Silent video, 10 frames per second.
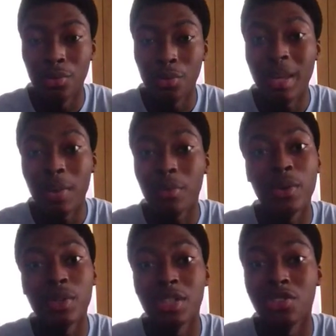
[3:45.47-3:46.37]
We get
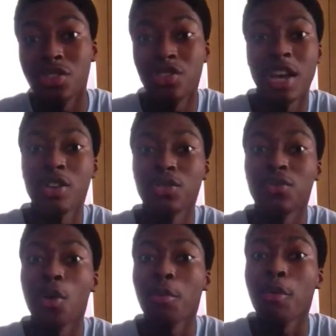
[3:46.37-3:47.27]
revealed to Qin Chao's
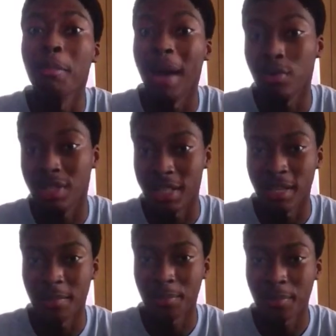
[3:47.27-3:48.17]
former bounty.
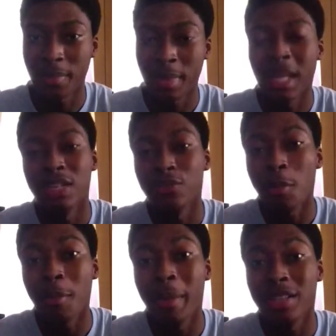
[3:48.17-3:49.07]
His
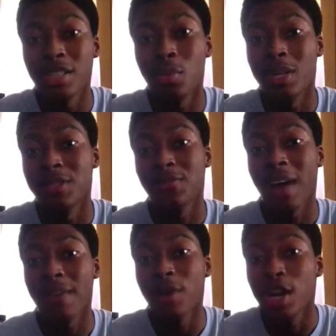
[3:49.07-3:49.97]
former bounty was
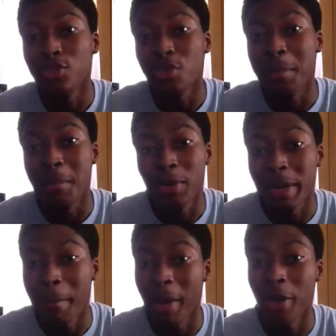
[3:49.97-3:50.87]
500
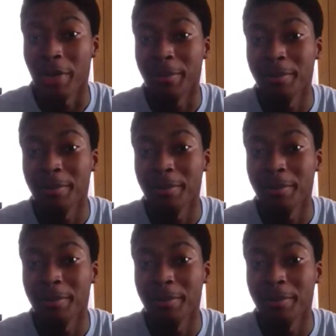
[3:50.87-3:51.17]
million berry.